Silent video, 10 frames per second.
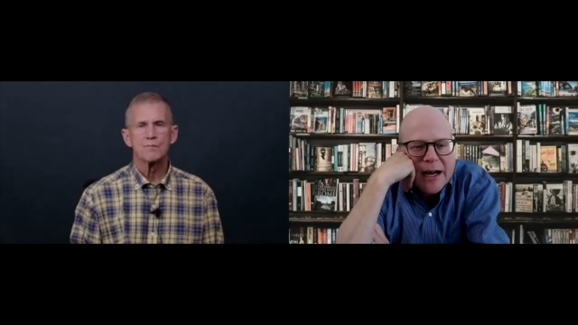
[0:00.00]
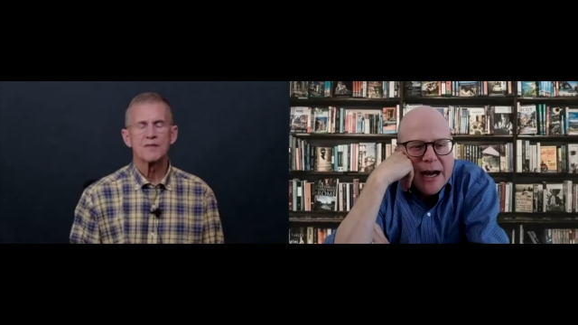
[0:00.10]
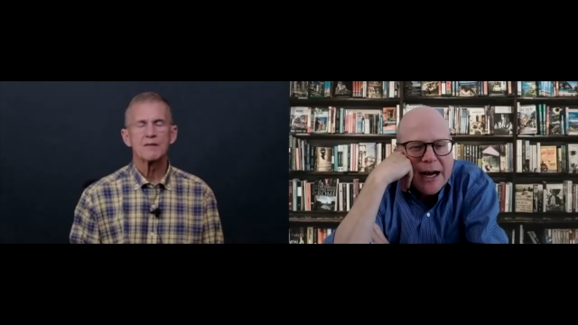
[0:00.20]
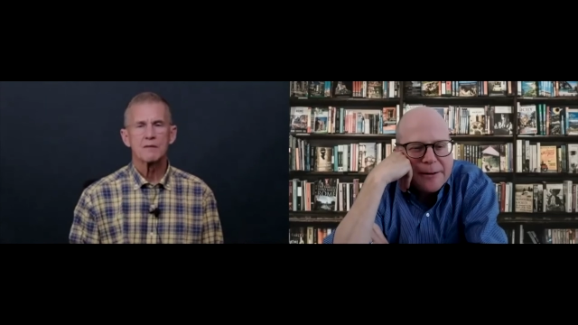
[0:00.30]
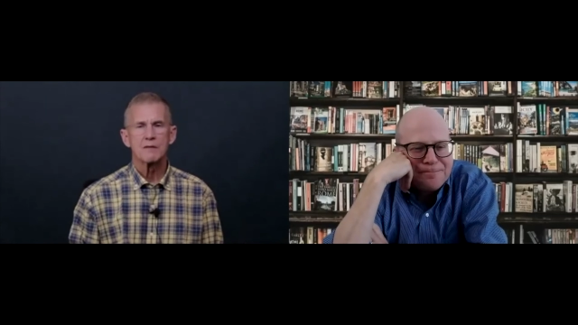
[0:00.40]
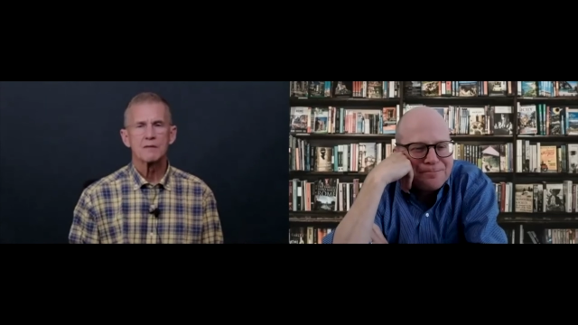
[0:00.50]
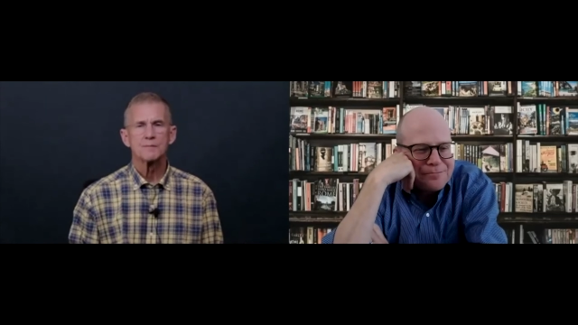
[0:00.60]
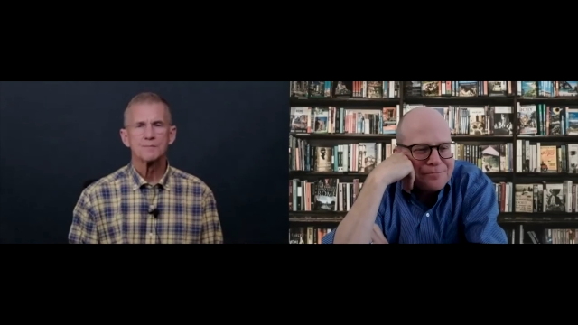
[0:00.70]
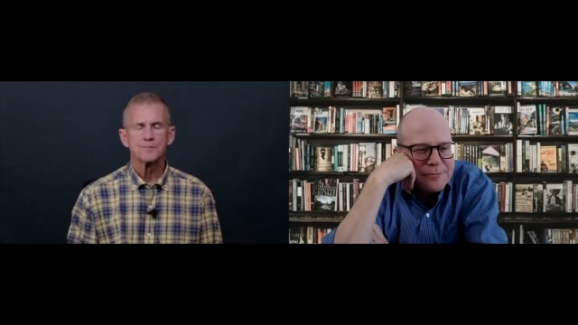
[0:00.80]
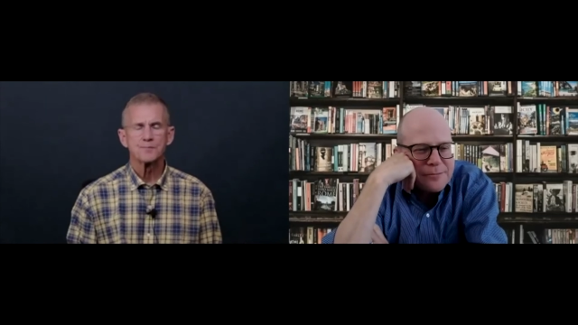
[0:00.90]
Speaker 1: Um,
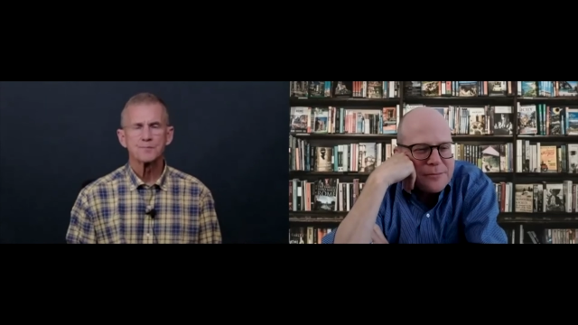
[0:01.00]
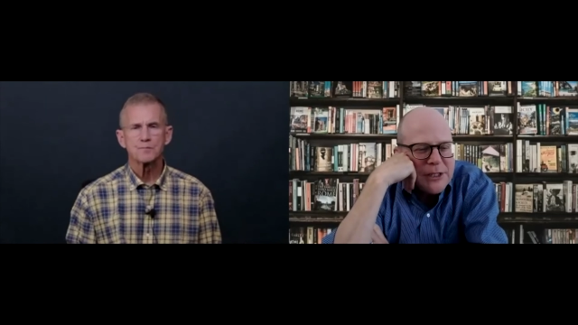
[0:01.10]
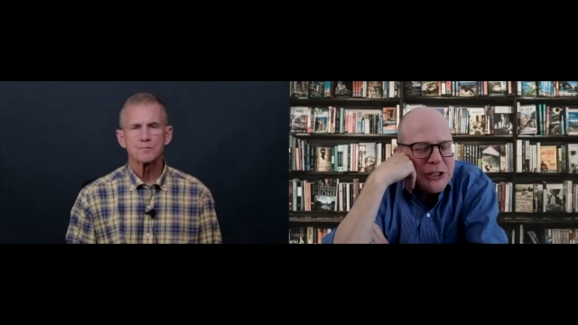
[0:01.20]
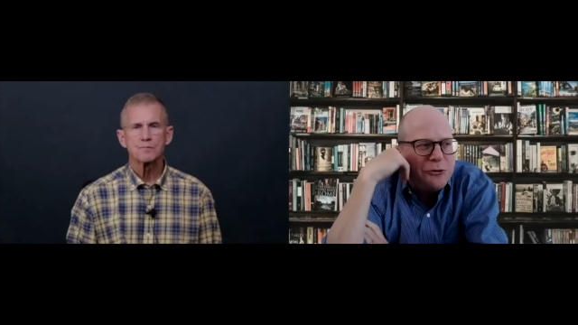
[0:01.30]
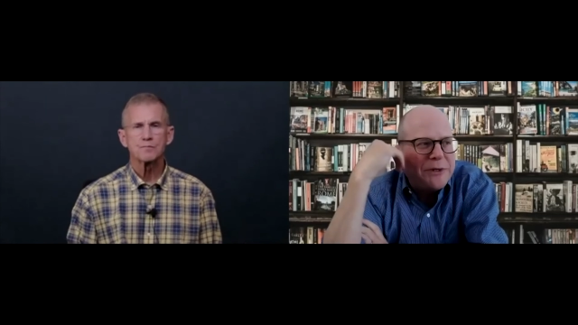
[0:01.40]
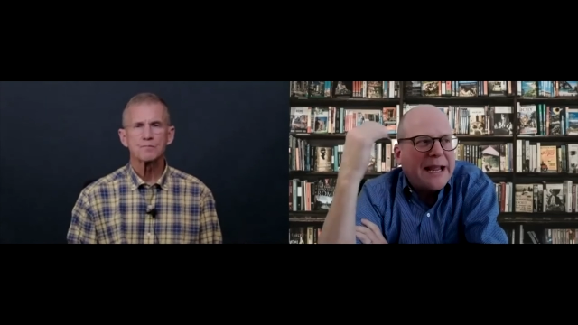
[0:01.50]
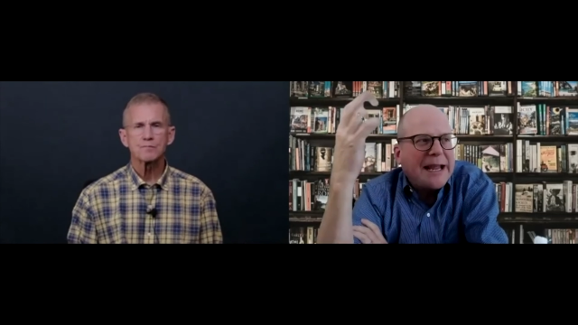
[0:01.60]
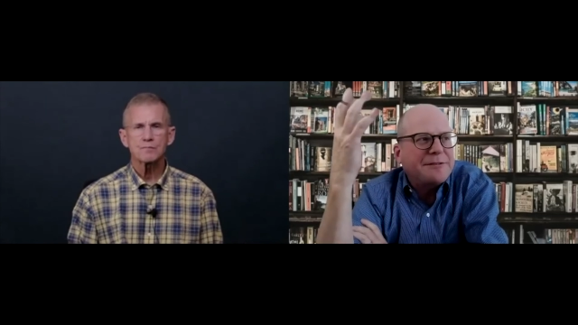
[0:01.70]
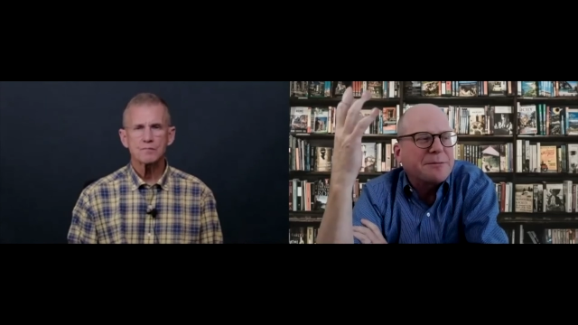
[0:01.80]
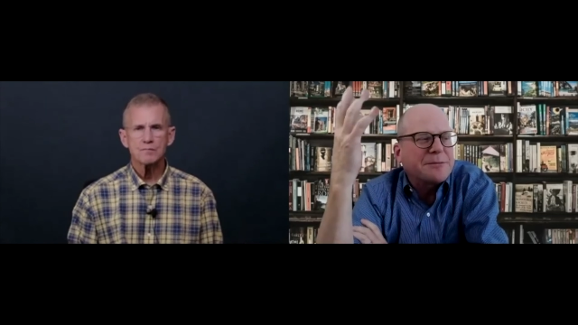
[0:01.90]
you
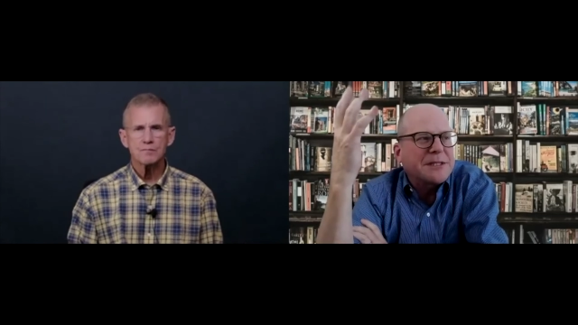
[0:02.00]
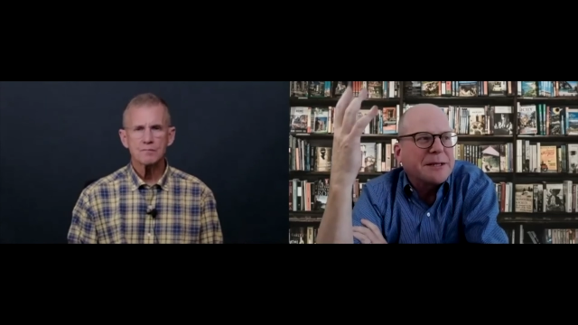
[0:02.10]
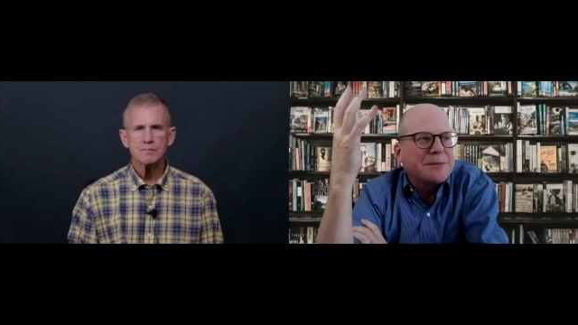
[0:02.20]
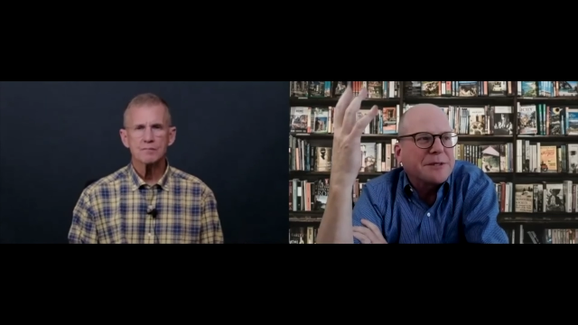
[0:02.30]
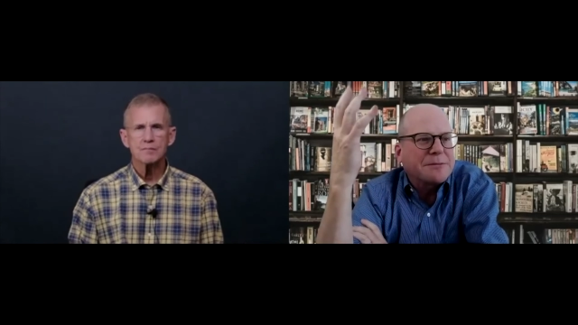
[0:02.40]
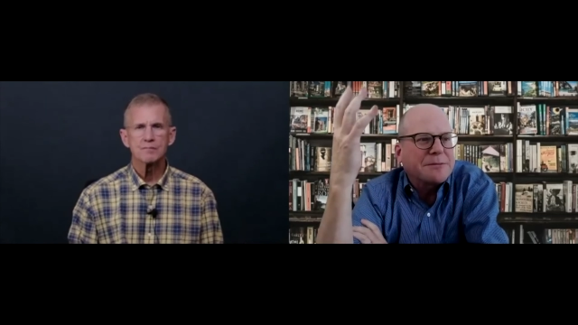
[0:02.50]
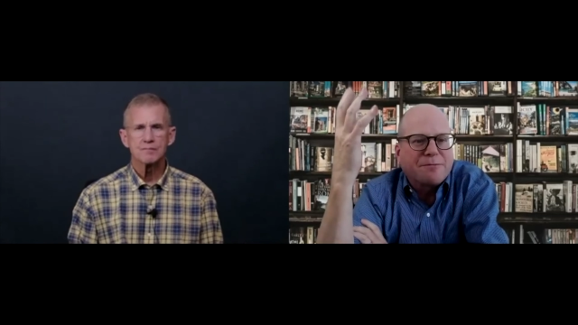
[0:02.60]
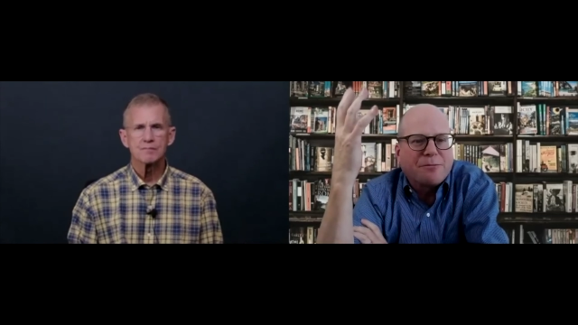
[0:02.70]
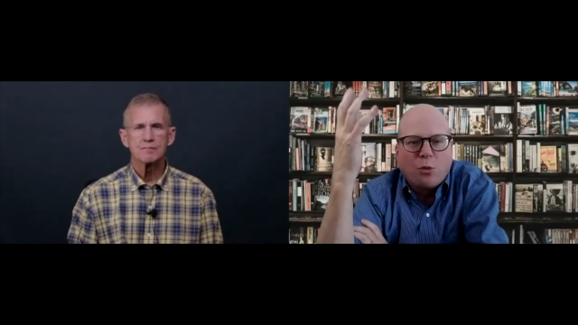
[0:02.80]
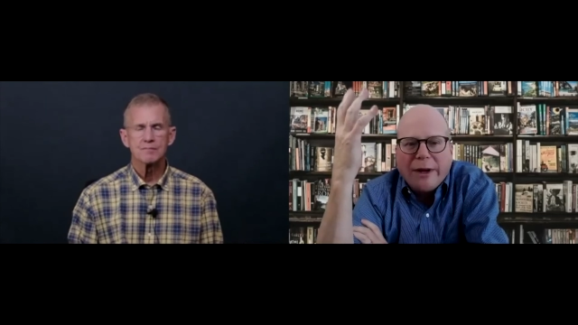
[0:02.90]
gave some symptoms of
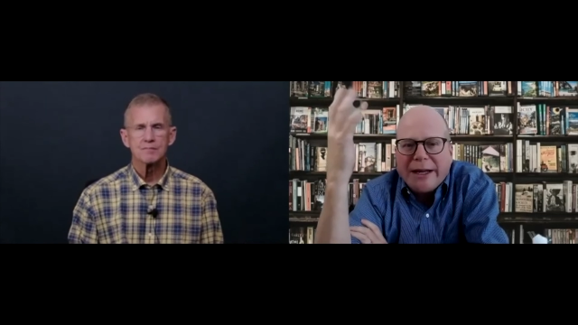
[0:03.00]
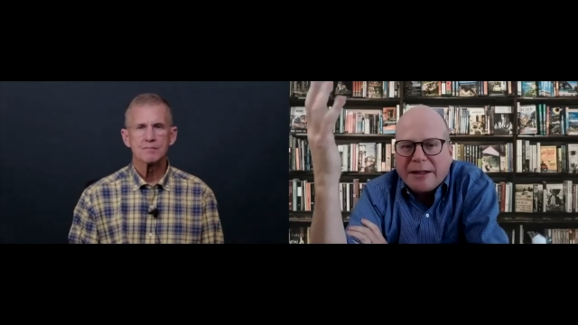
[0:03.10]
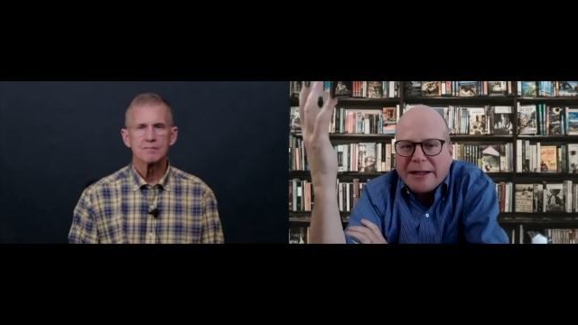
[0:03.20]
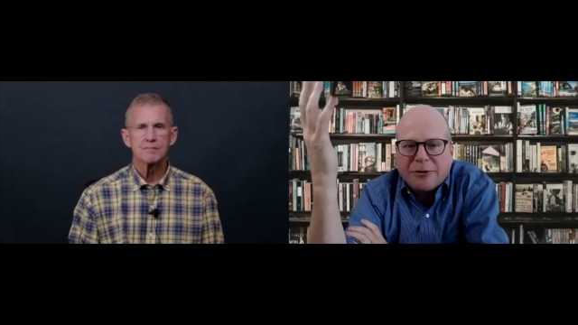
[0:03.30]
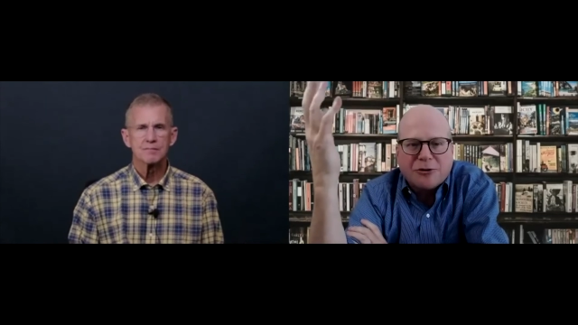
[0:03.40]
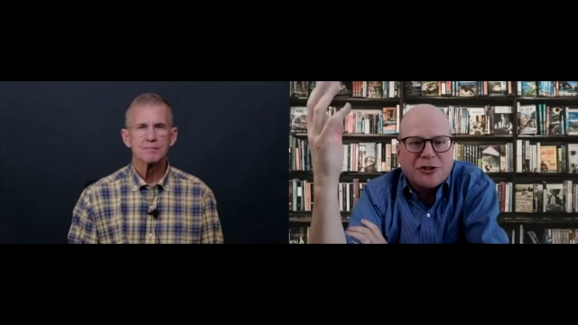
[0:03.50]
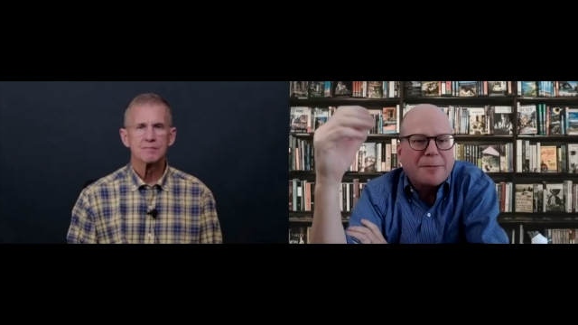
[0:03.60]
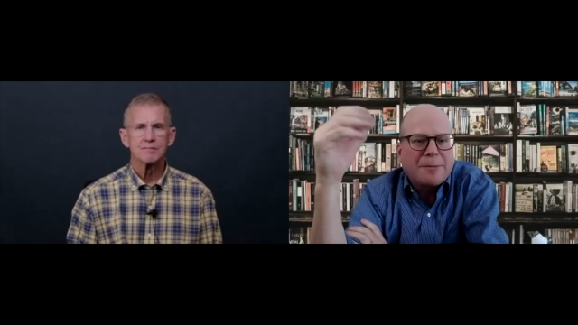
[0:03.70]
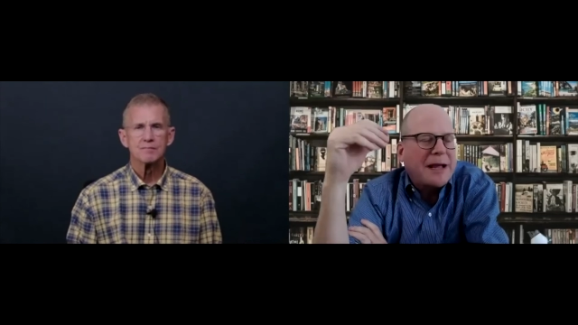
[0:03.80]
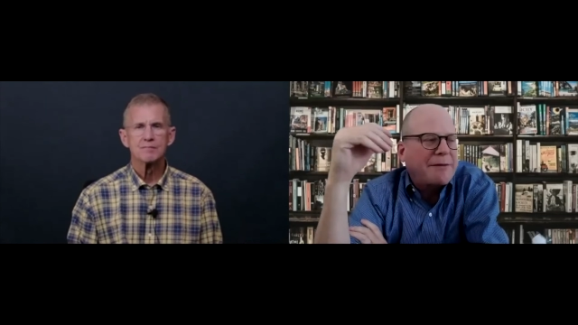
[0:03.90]
weak
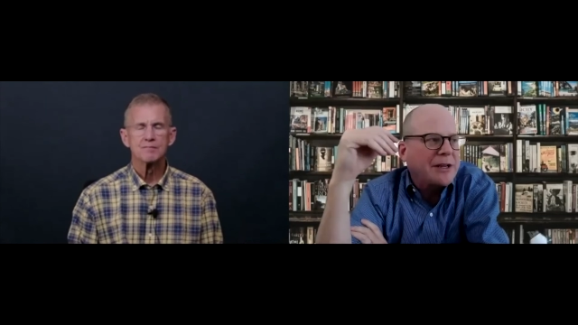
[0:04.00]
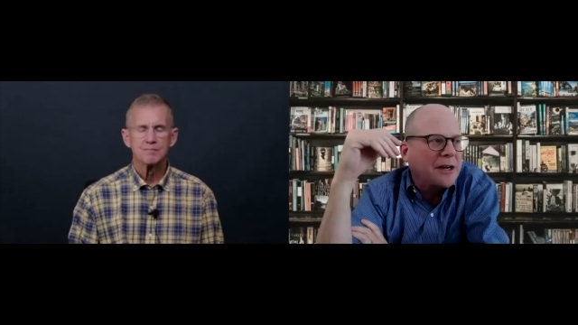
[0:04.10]
leadership, having an